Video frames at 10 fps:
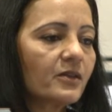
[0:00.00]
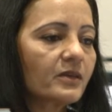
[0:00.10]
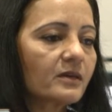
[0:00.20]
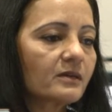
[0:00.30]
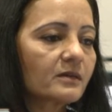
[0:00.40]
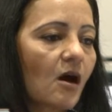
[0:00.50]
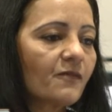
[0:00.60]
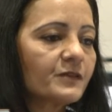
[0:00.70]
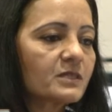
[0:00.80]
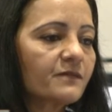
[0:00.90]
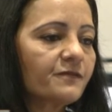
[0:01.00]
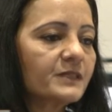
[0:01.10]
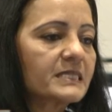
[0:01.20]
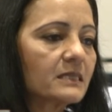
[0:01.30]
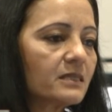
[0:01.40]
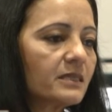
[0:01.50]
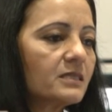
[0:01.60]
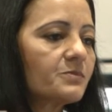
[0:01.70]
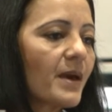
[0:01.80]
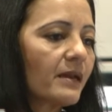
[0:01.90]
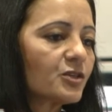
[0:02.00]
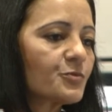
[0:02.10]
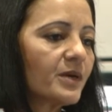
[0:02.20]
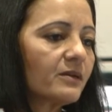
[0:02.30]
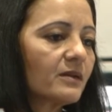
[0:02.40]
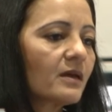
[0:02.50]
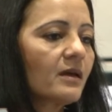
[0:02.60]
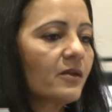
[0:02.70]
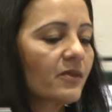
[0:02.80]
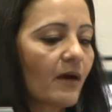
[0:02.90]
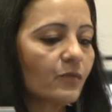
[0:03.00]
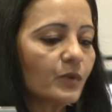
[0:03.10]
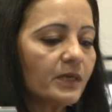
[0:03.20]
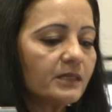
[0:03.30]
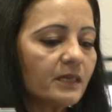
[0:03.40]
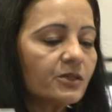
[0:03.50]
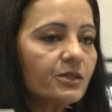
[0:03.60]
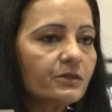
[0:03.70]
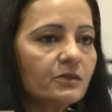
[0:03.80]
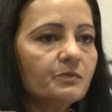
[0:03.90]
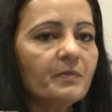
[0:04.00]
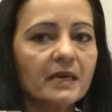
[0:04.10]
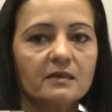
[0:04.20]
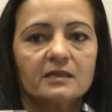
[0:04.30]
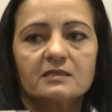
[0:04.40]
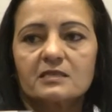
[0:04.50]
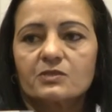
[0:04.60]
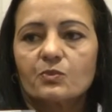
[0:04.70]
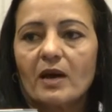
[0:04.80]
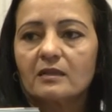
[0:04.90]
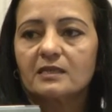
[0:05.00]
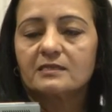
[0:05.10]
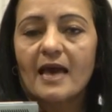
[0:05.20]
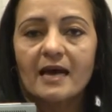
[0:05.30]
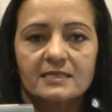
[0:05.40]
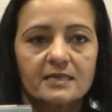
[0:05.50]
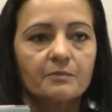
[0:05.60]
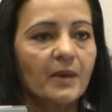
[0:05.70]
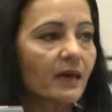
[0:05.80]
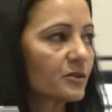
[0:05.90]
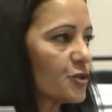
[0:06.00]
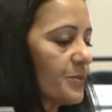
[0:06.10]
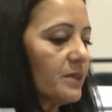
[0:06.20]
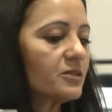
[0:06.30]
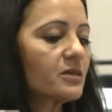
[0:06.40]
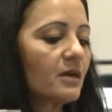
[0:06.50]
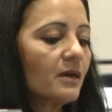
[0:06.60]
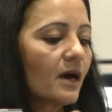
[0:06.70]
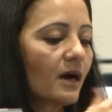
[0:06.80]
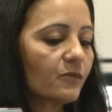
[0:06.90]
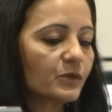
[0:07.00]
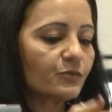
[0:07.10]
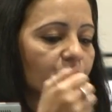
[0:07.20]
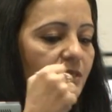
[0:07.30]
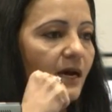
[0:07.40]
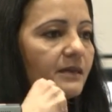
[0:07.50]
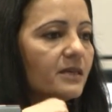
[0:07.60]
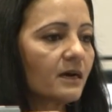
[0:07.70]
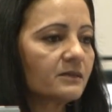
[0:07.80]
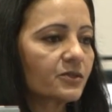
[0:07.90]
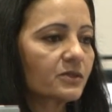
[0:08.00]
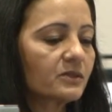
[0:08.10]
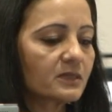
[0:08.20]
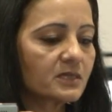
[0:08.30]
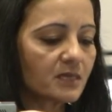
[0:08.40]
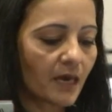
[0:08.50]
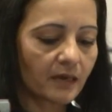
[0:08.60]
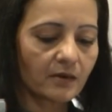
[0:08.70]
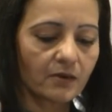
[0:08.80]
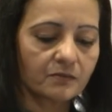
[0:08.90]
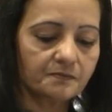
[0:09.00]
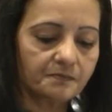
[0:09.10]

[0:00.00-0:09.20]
the Office of Facilities Management that would include maintenance as well as asset management would reside under the CAO.